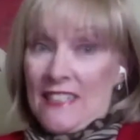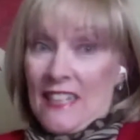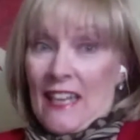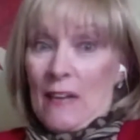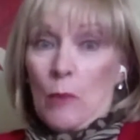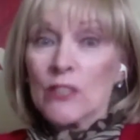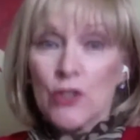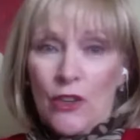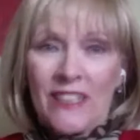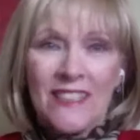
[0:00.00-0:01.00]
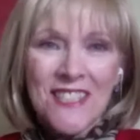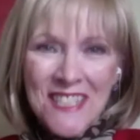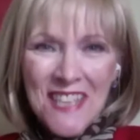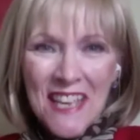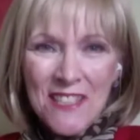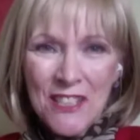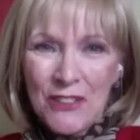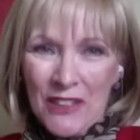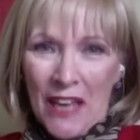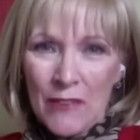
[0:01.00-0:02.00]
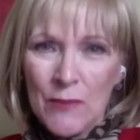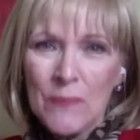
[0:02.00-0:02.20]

to get more joy and success in your life.